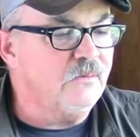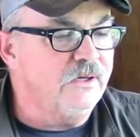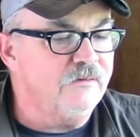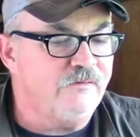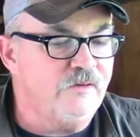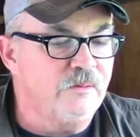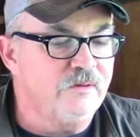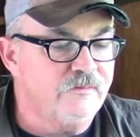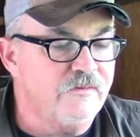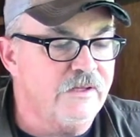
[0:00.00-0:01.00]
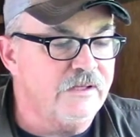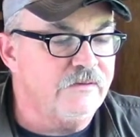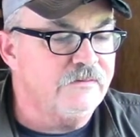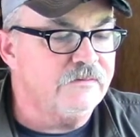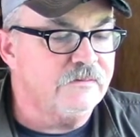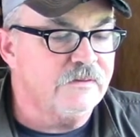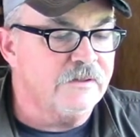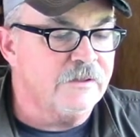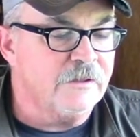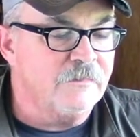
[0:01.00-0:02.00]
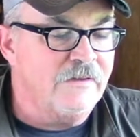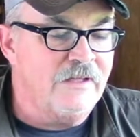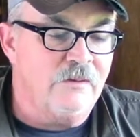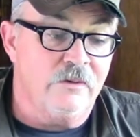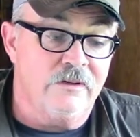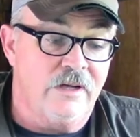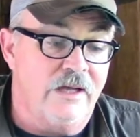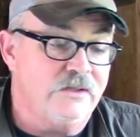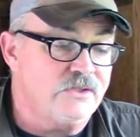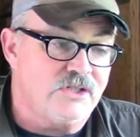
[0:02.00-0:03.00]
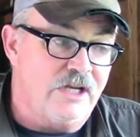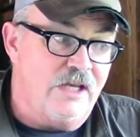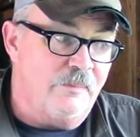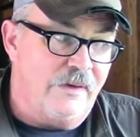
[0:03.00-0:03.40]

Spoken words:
a few of these, and they were not cheap.